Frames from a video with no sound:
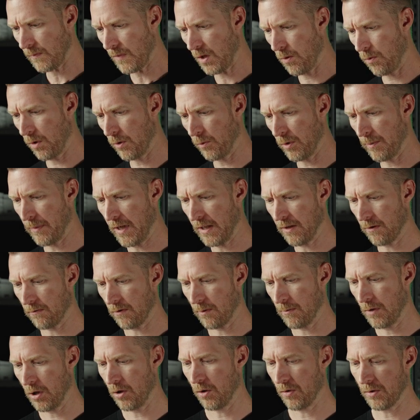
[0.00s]
When we made the
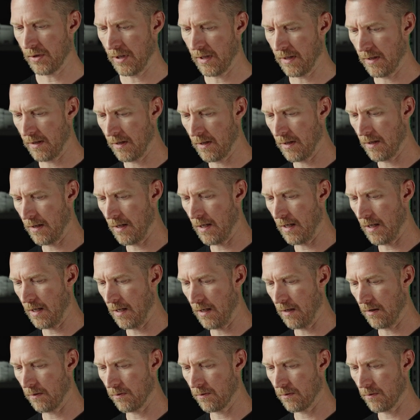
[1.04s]
remote,
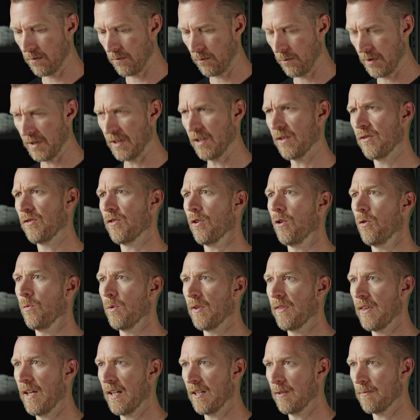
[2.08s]
uh, we did so
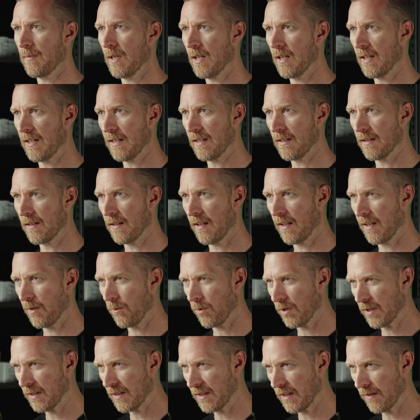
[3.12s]
with that in mind and I
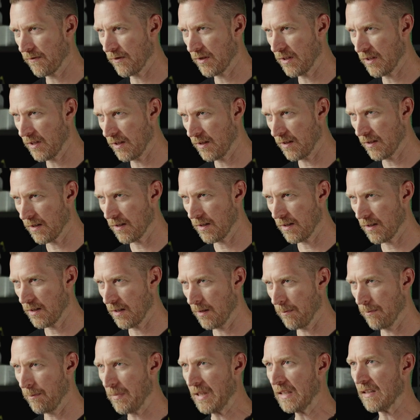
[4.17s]
wanted to give you the
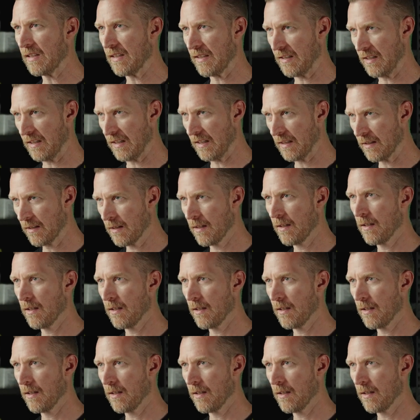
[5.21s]
ability